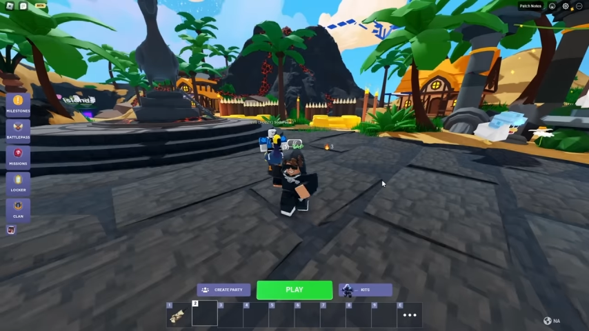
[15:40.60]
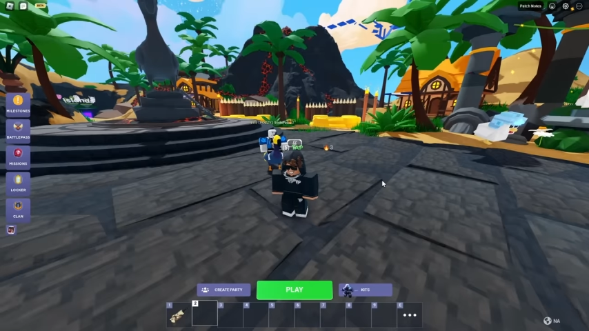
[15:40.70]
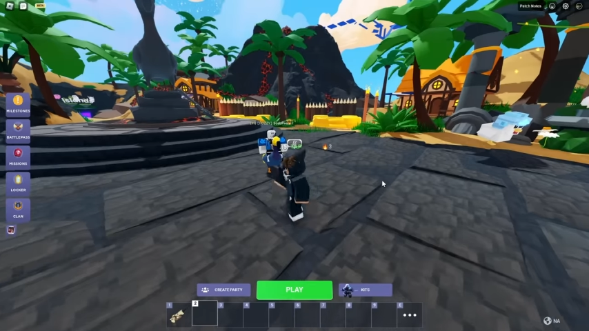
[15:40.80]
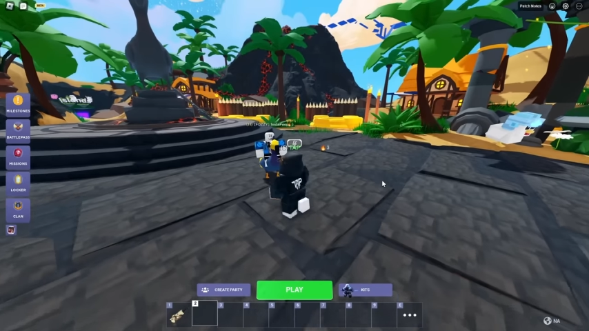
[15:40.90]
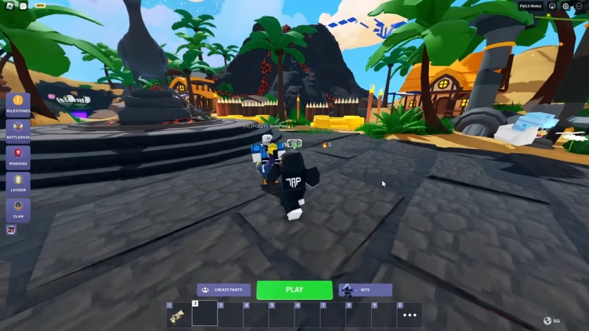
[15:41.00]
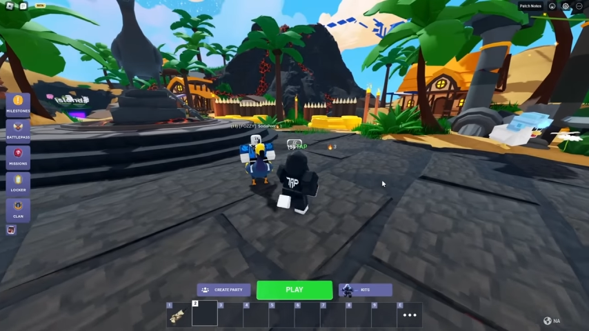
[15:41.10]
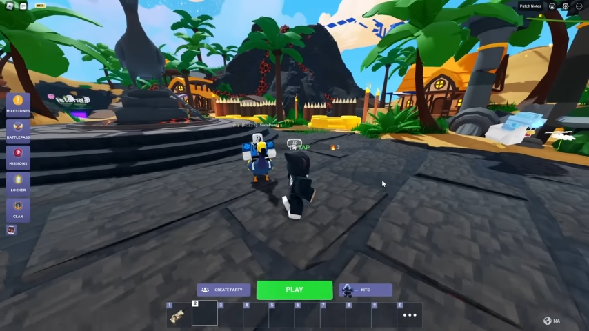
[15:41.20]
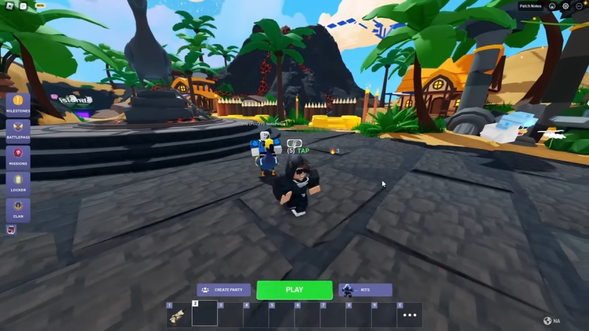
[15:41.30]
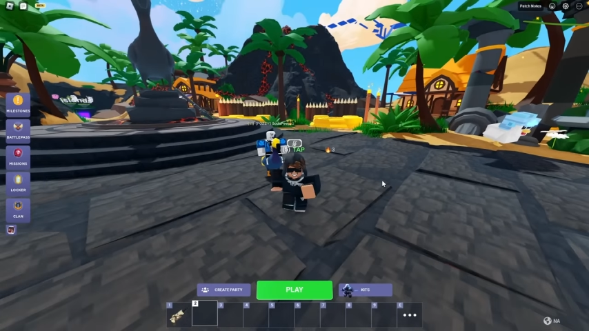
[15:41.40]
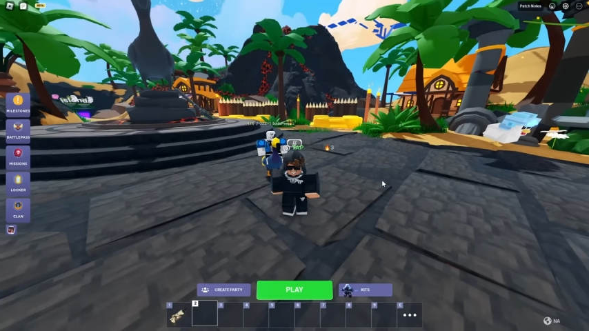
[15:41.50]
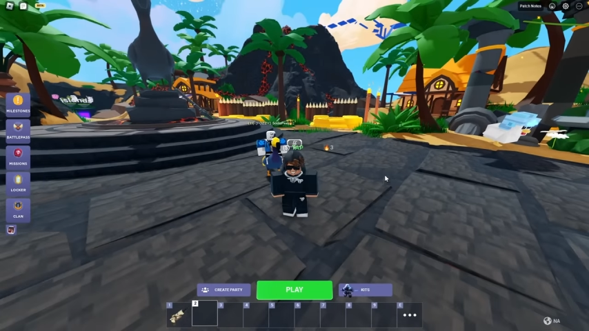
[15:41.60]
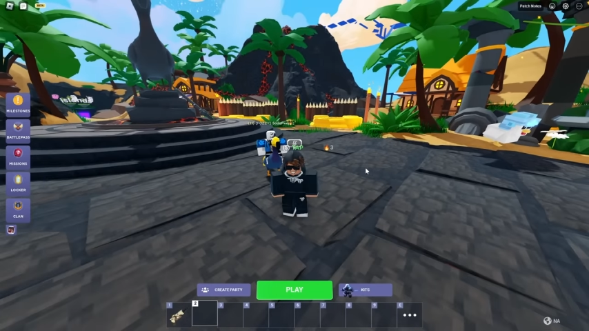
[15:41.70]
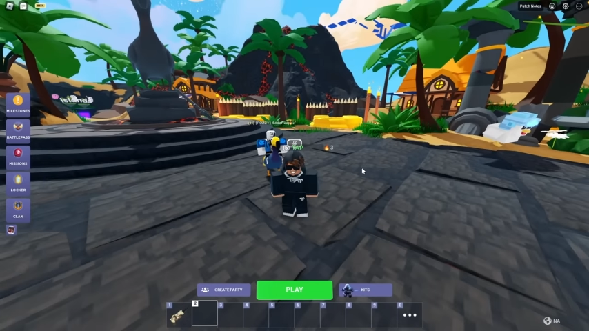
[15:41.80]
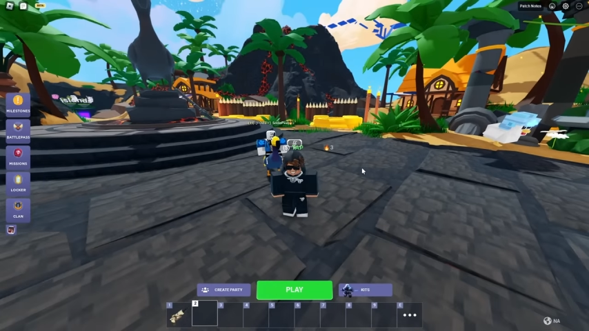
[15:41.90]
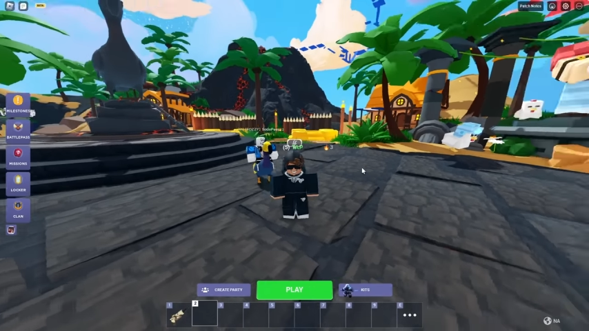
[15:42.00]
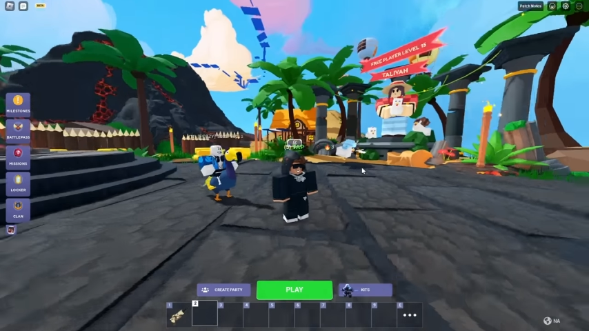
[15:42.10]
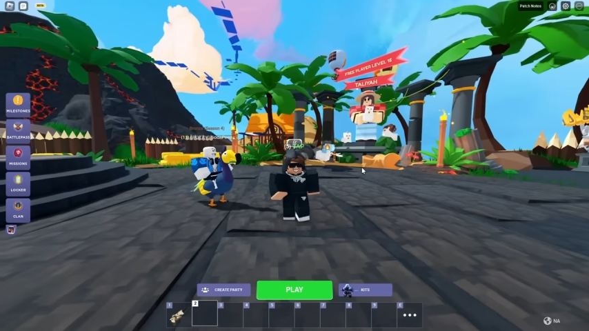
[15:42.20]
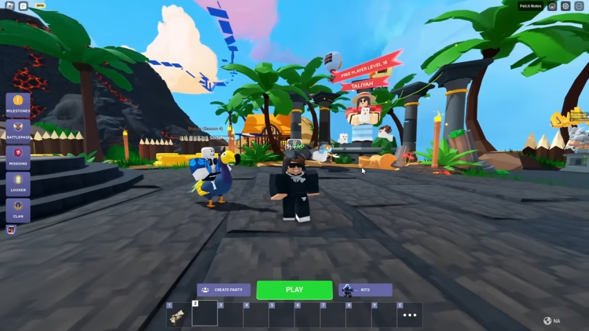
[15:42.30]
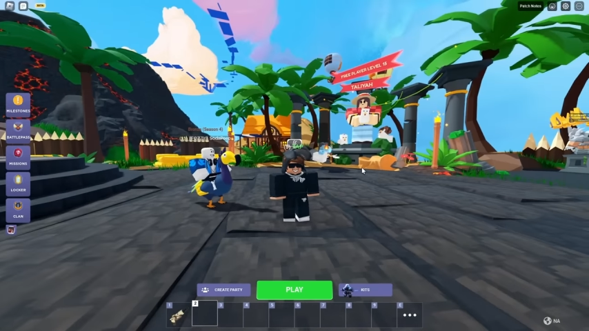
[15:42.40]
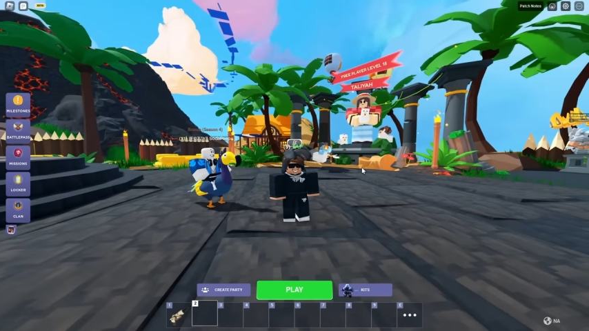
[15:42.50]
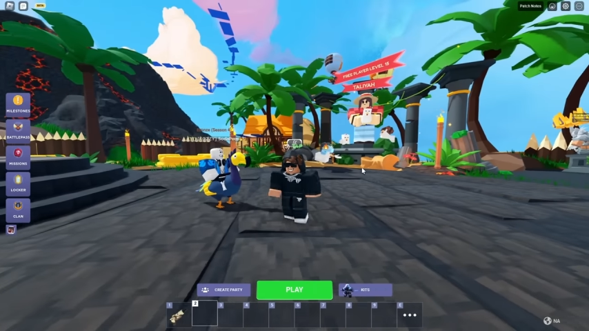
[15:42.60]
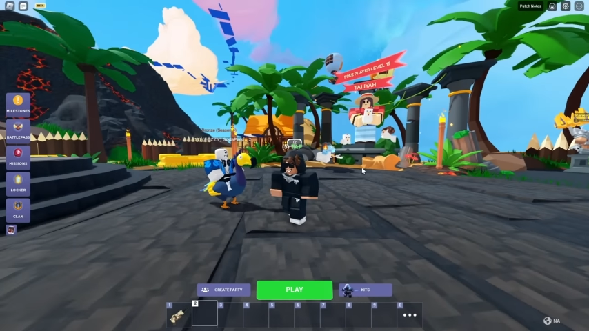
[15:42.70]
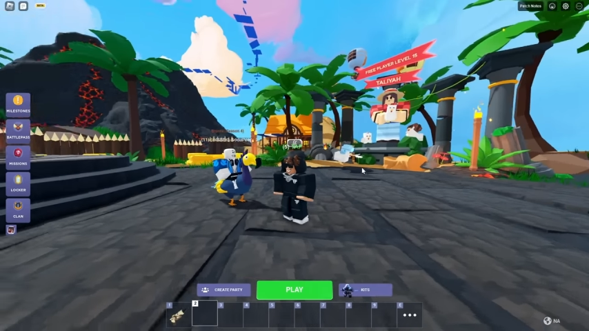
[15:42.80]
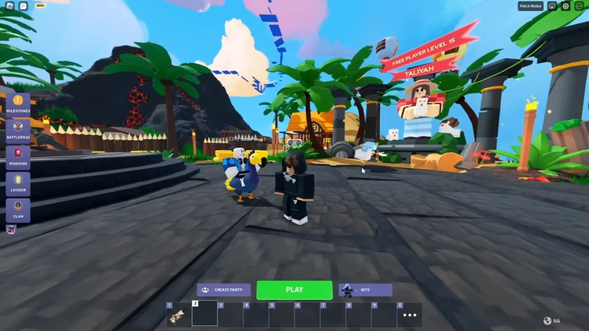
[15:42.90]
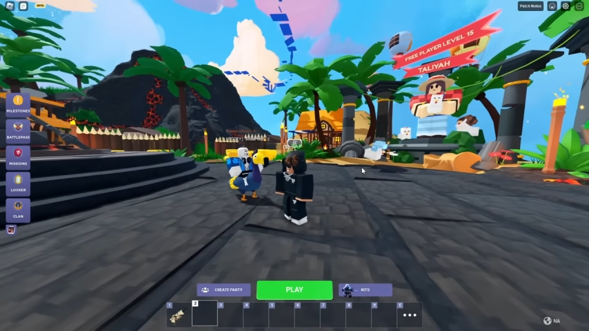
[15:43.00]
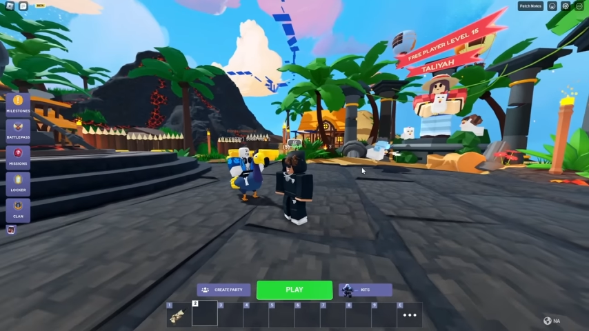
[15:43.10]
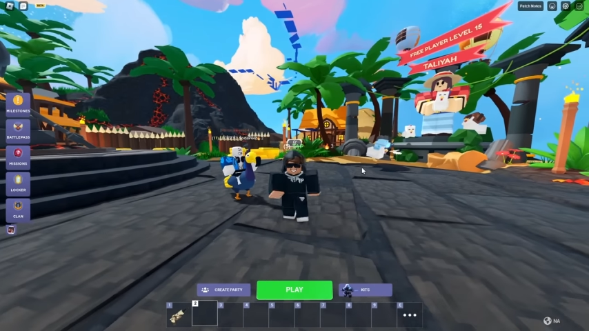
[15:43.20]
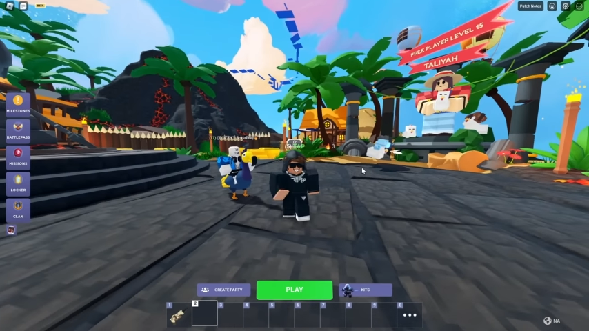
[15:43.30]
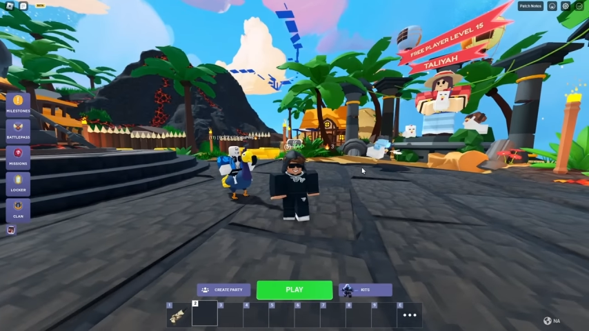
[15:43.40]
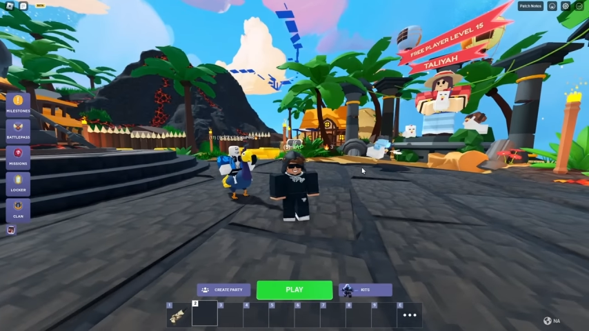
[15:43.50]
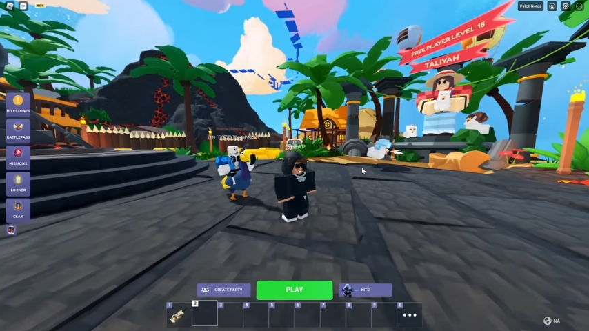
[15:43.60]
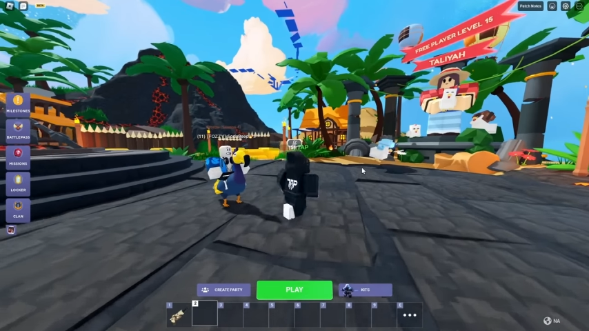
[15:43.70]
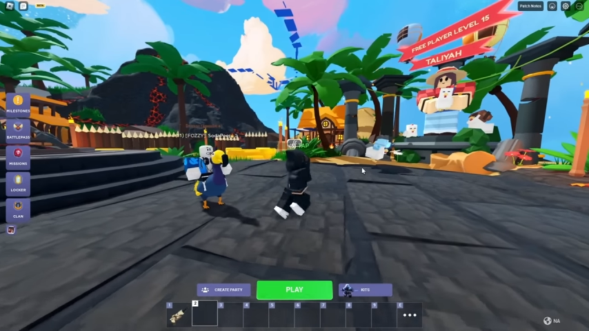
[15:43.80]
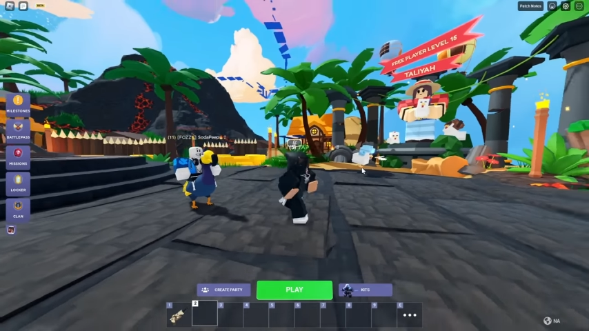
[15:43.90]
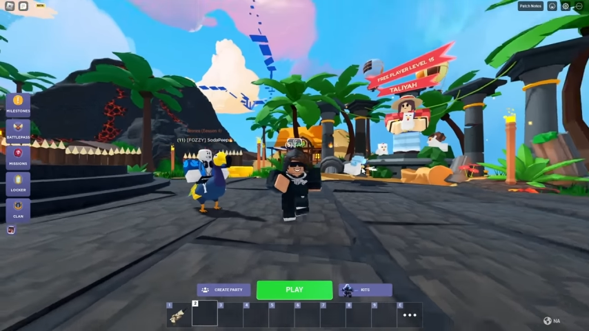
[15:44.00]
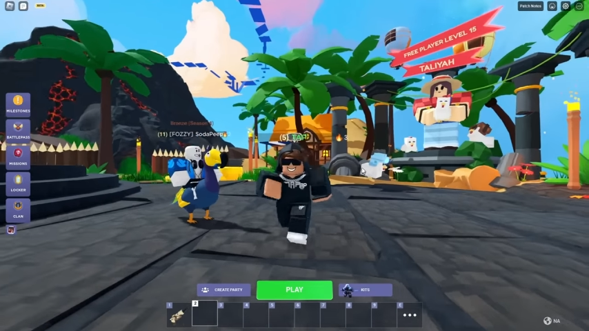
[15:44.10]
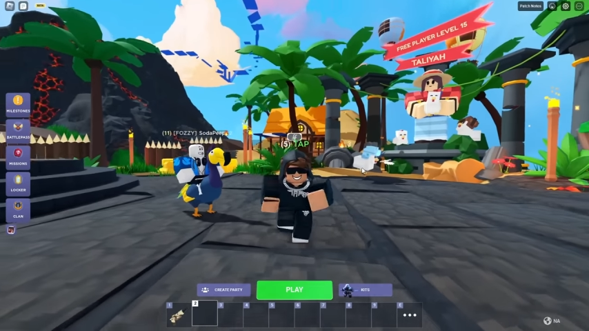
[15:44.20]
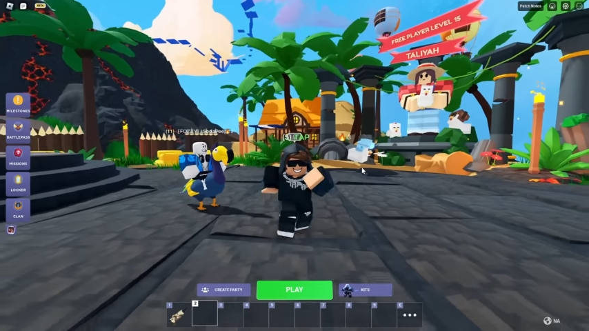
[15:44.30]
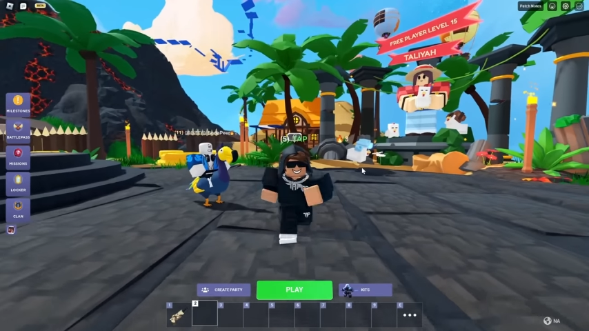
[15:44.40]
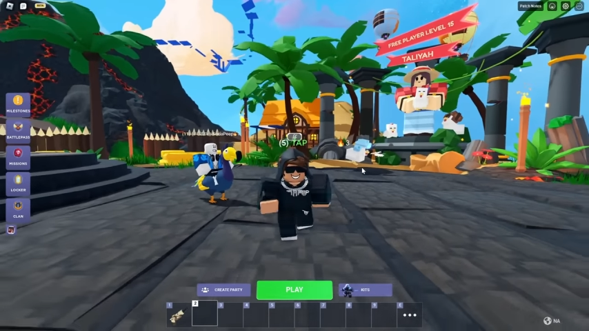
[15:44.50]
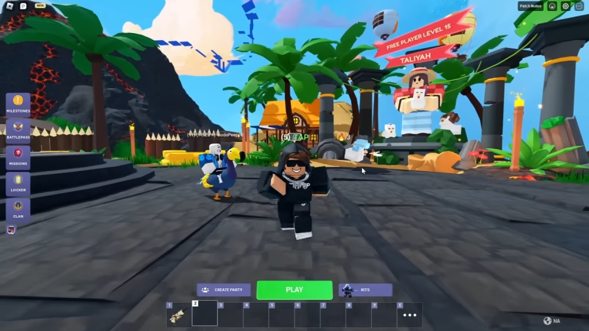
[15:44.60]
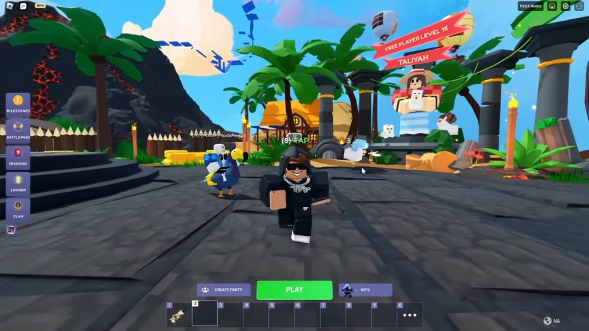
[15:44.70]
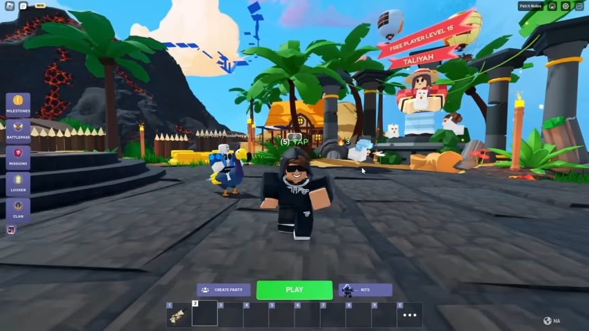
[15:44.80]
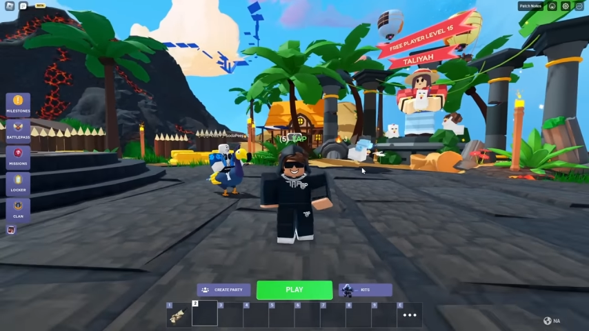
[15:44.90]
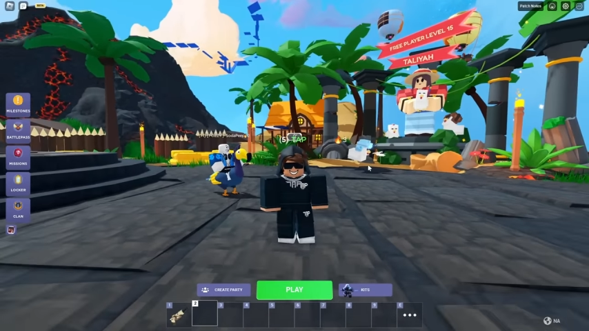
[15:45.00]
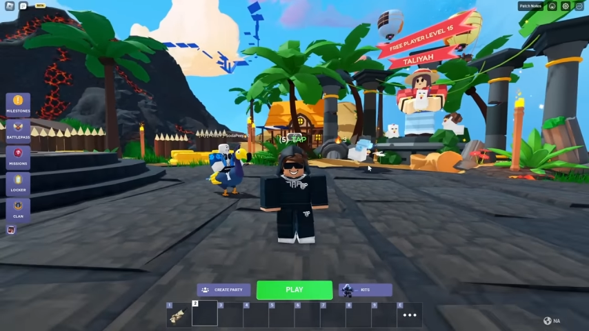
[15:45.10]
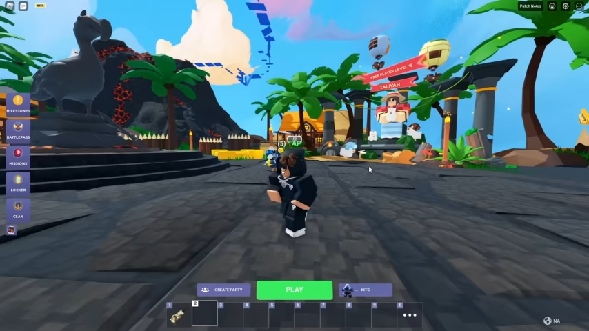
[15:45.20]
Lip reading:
(no speaker visible)